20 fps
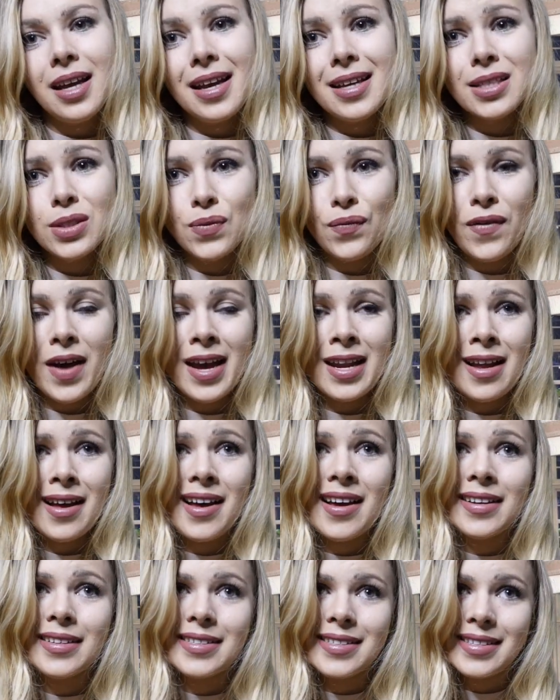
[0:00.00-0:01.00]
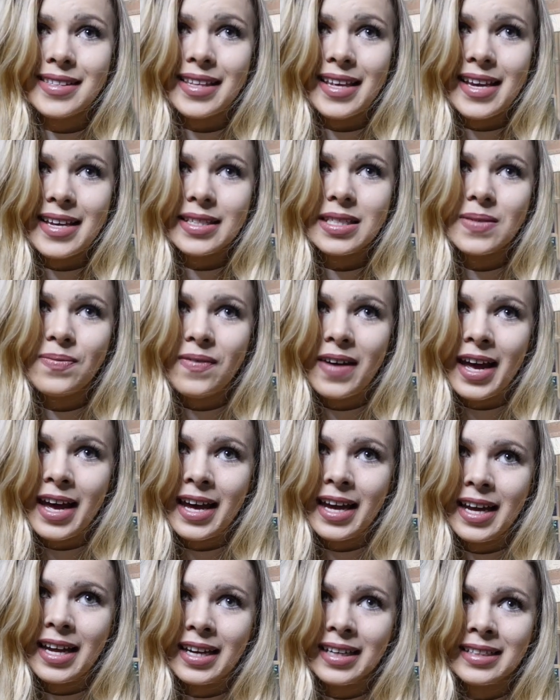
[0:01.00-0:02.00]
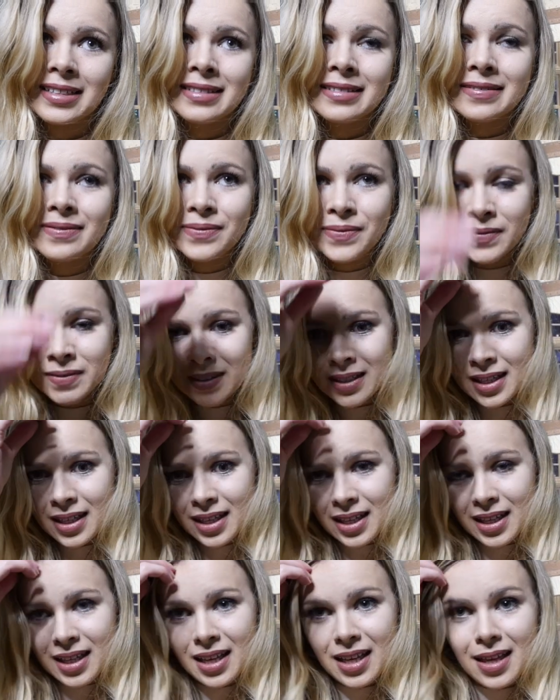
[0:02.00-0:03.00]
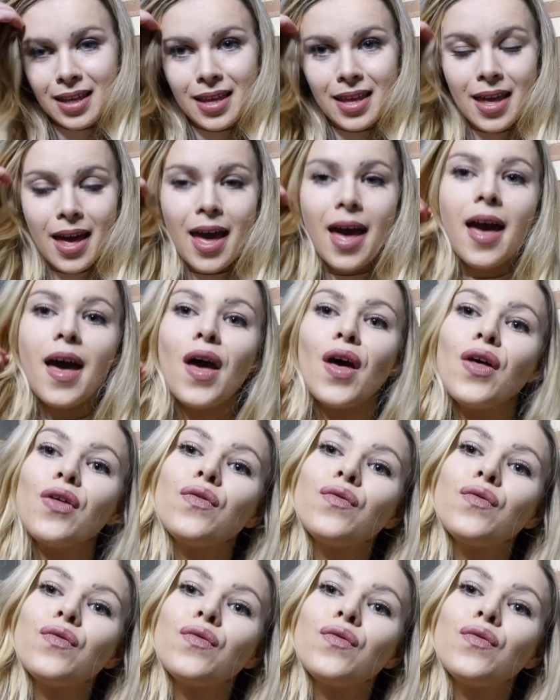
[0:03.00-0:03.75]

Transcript: It's fine, honestly, it's fine. Yeah.